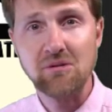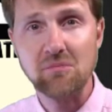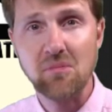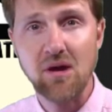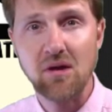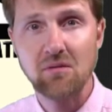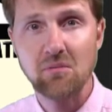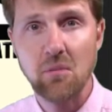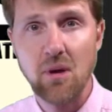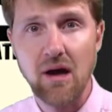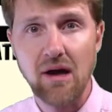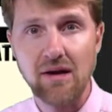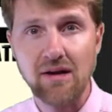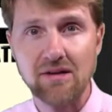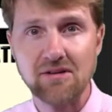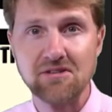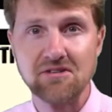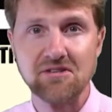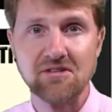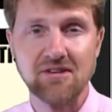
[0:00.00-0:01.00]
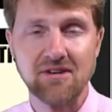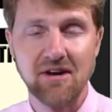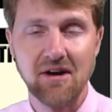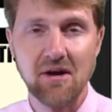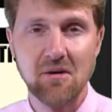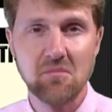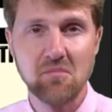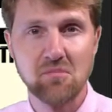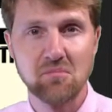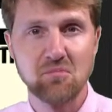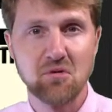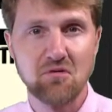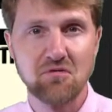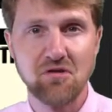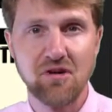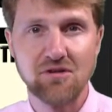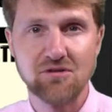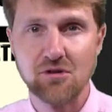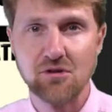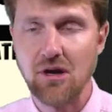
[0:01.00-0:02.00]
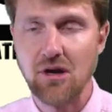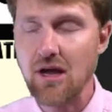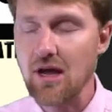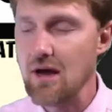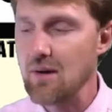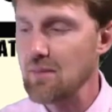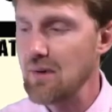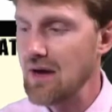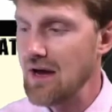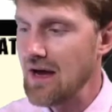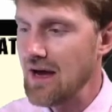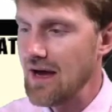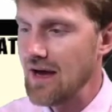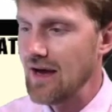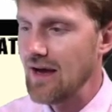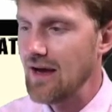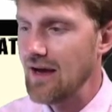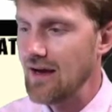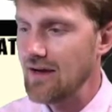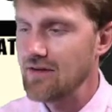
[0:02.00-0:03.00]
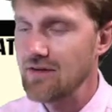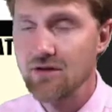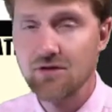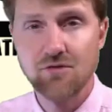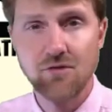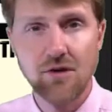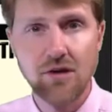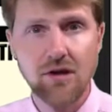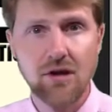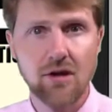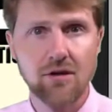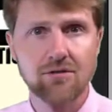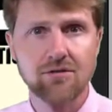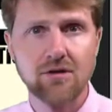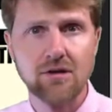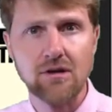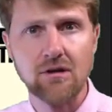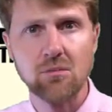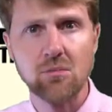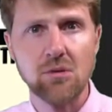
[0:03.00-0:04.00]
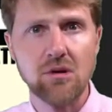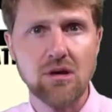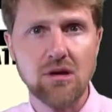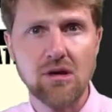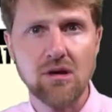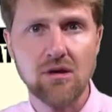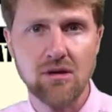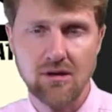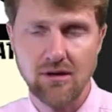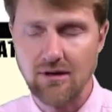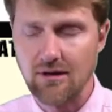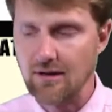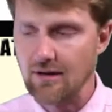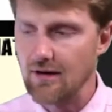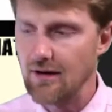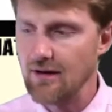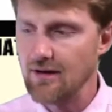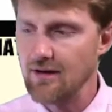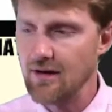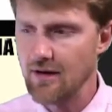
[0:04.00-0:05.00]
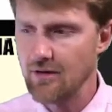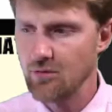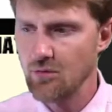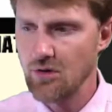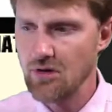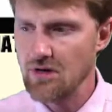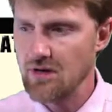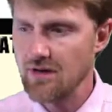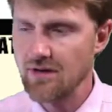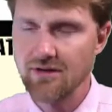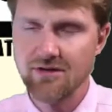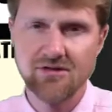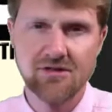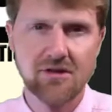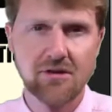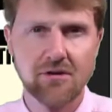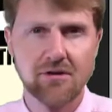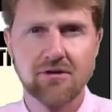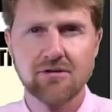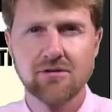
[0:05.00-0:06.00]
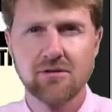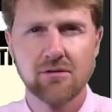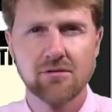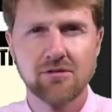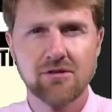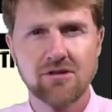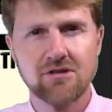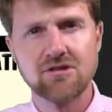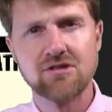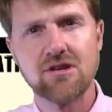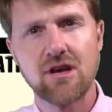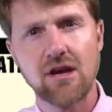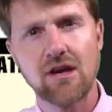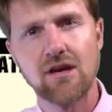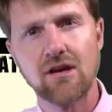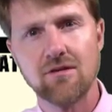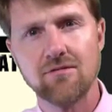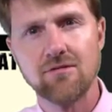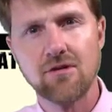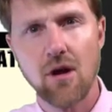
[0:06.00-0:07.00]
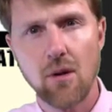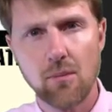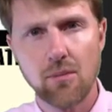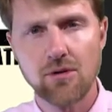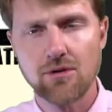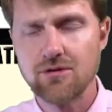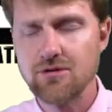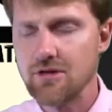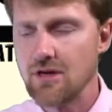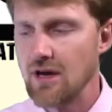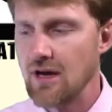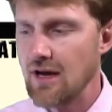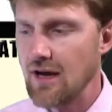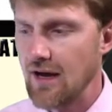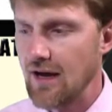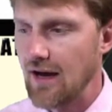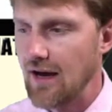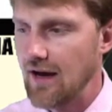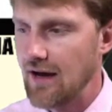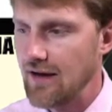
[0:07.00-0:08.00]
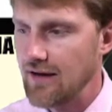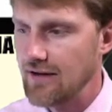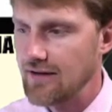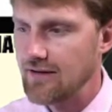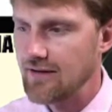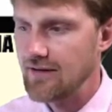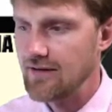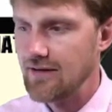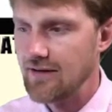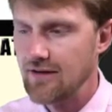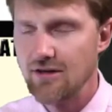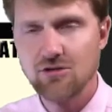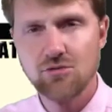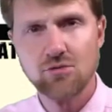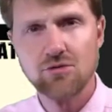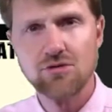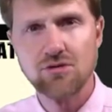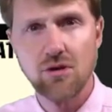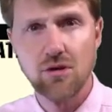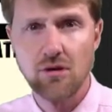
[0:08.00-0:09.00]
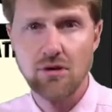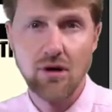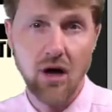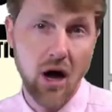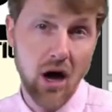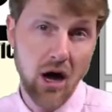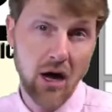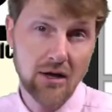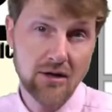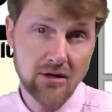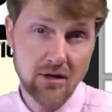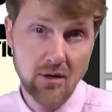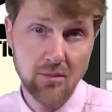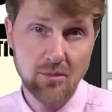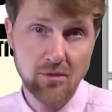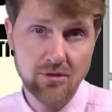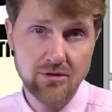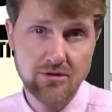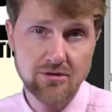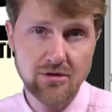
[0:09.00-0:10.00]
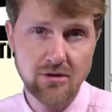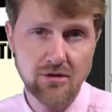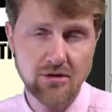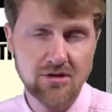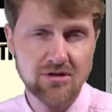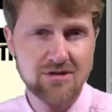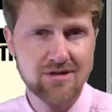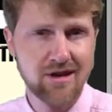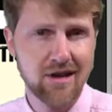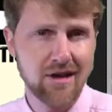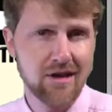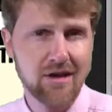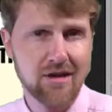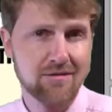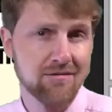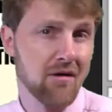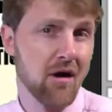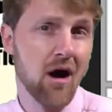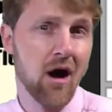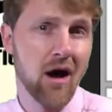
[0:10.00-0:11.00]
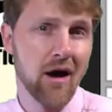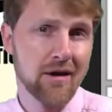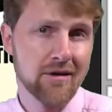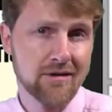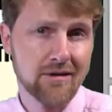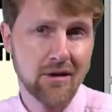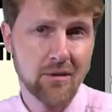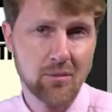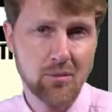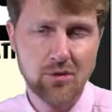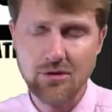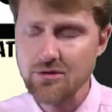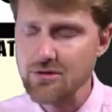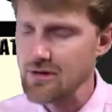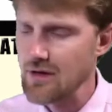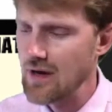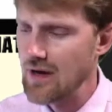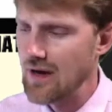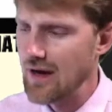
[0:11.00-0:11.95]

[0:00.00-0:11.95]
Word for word: Mathematics. I'm Professor Lam, and this video is going to be another one in the series on consecutive numbers, and this one's on odd numbers, so consecutive odd numbers,